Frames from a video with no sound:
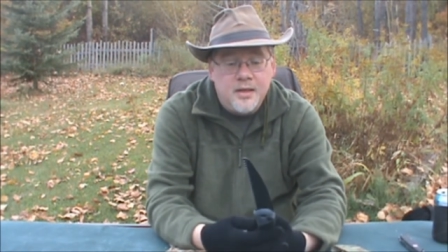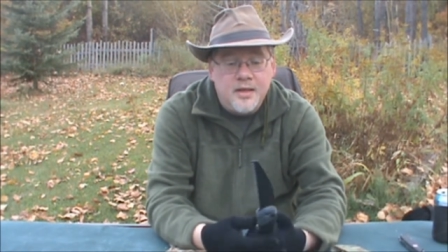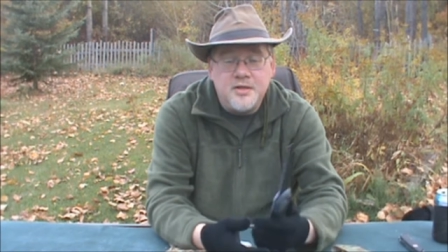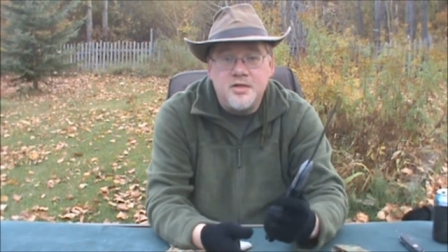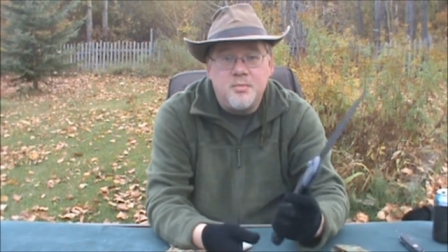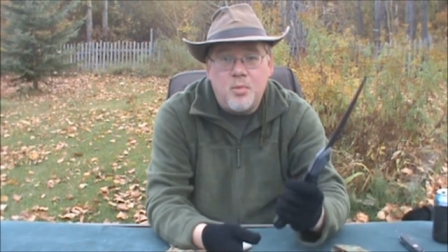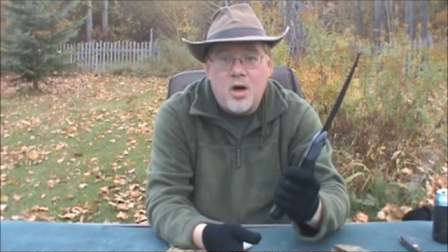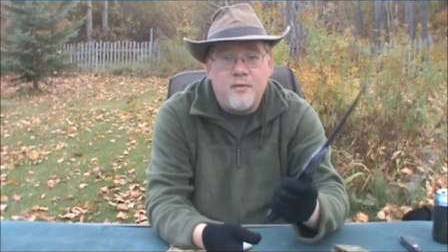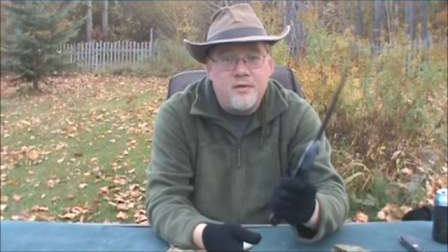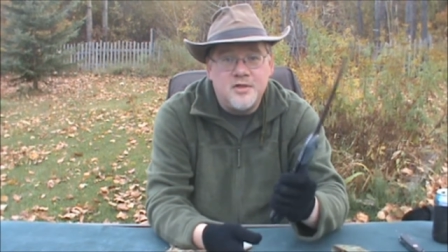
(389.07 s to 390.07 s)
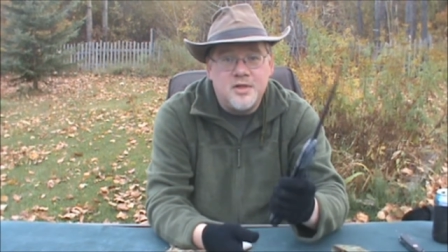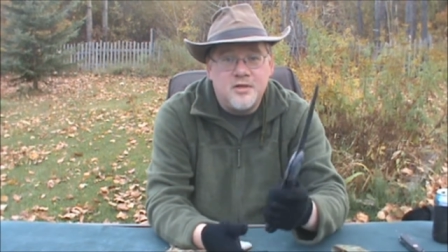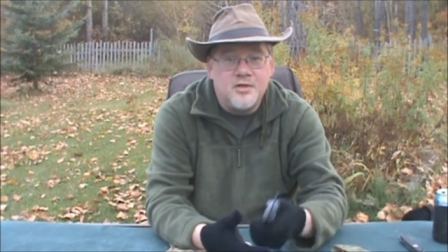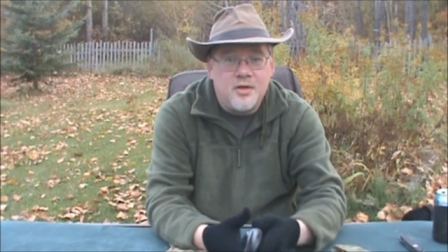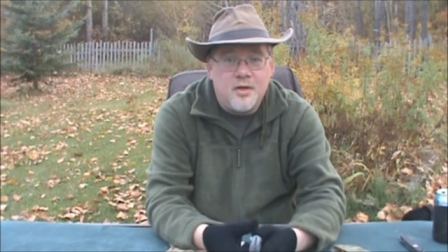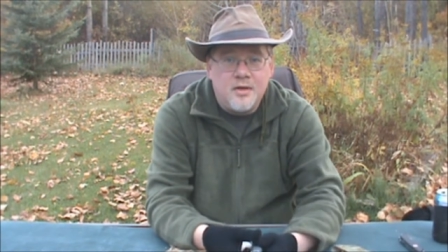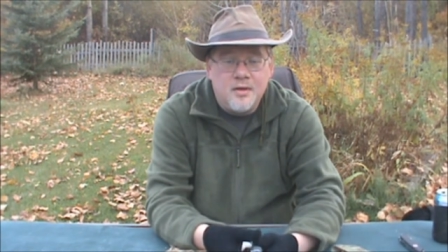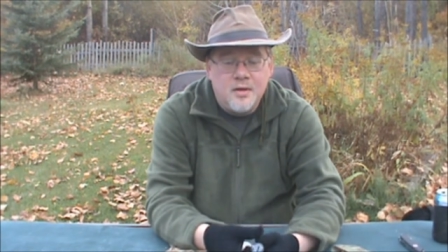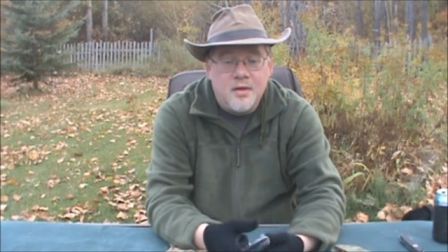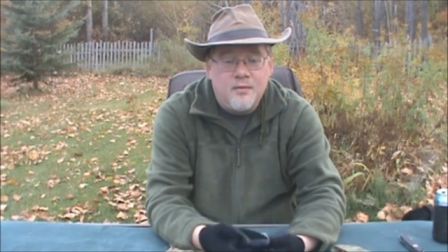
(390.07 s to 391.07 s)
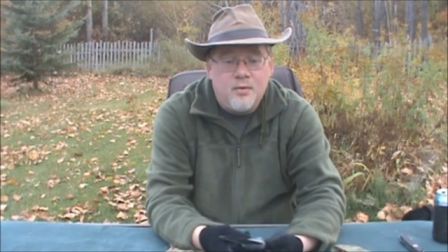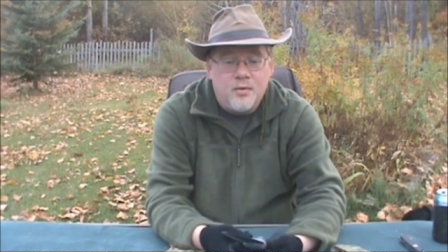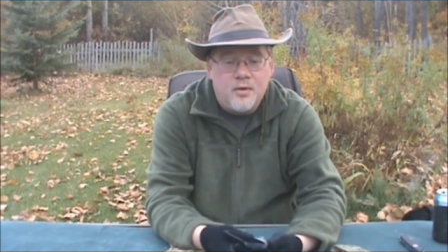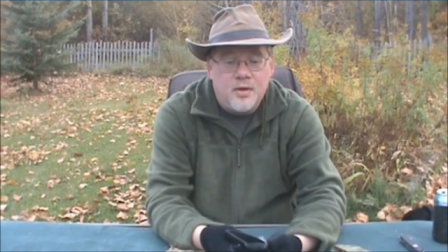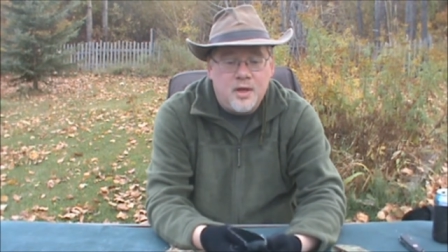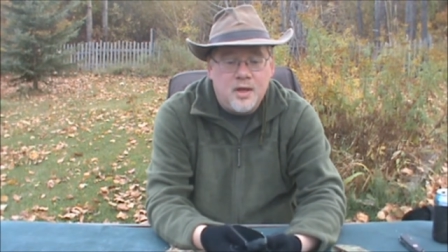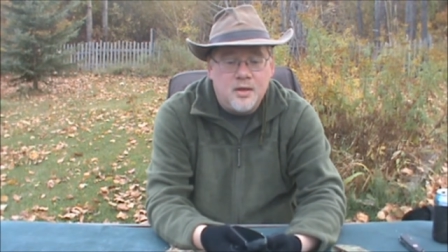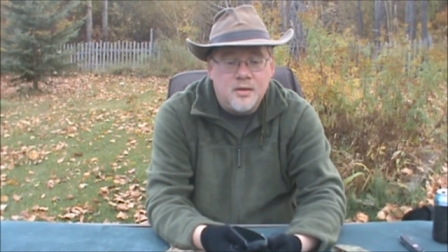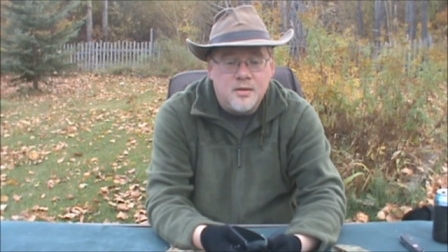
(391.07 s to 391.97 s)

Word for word: This is a marvelous little saw for uh,